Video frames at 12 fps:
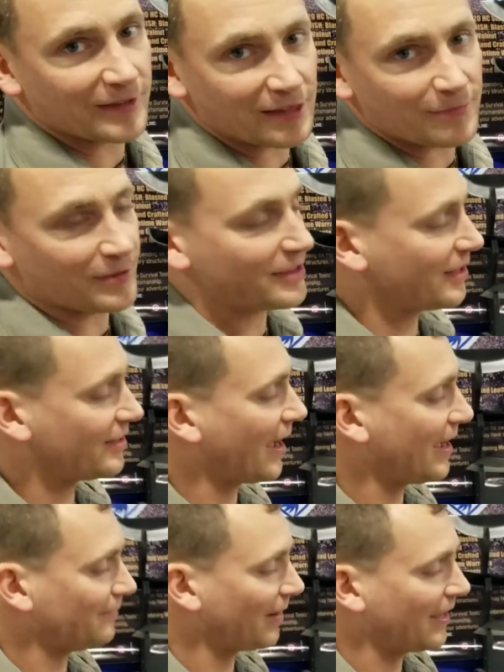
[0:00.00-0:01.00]
This was
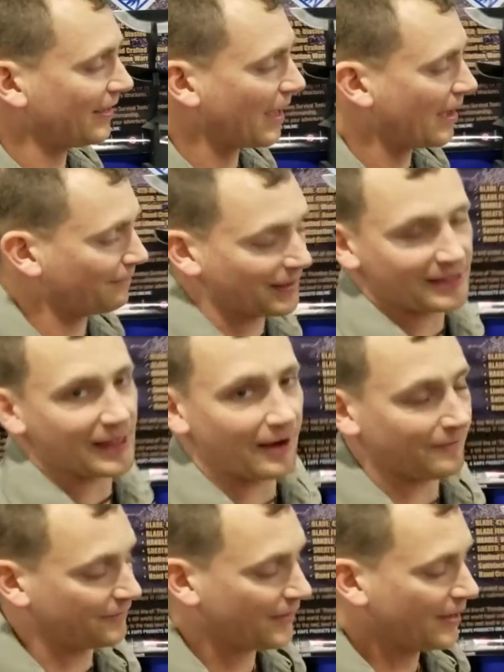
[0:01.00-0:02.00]
designed by uh,
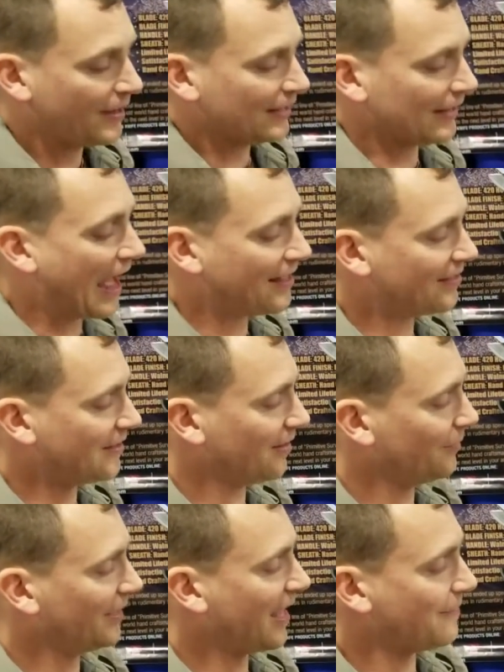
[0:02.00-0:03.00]
myself Last
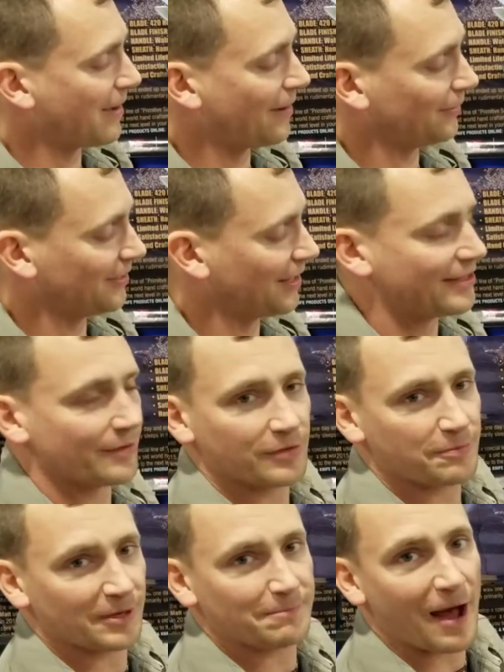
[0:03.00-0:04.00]
year we came out with this, it
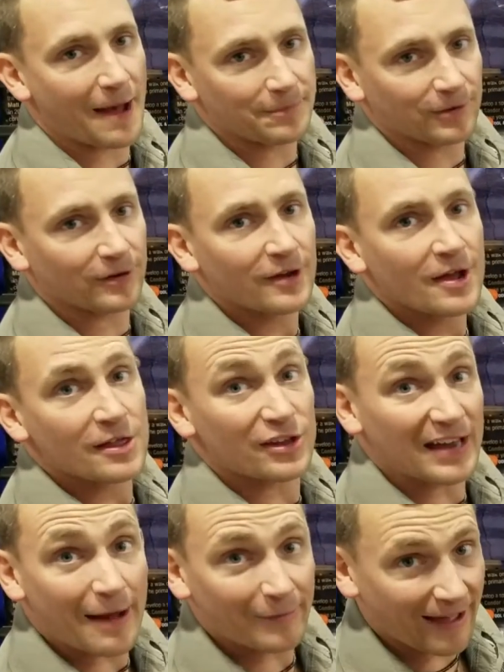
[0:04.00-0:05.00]
was pretty popular,
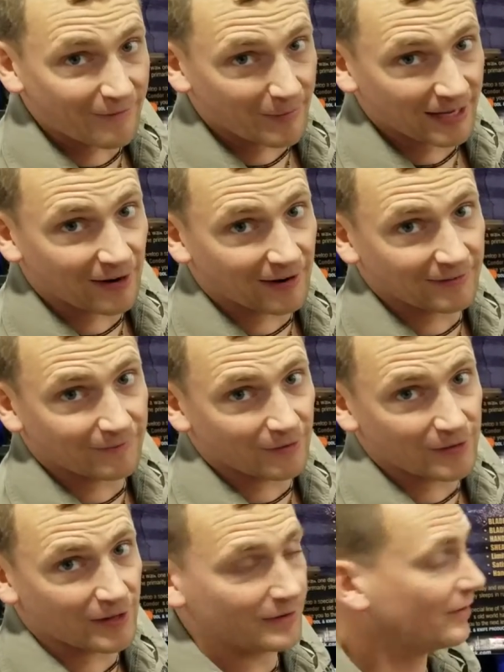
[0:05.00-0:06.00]
so now we have a micarta
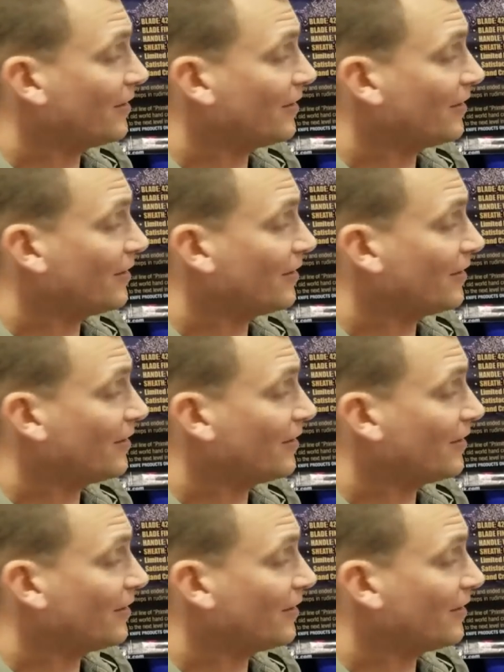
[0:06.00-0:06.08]
version,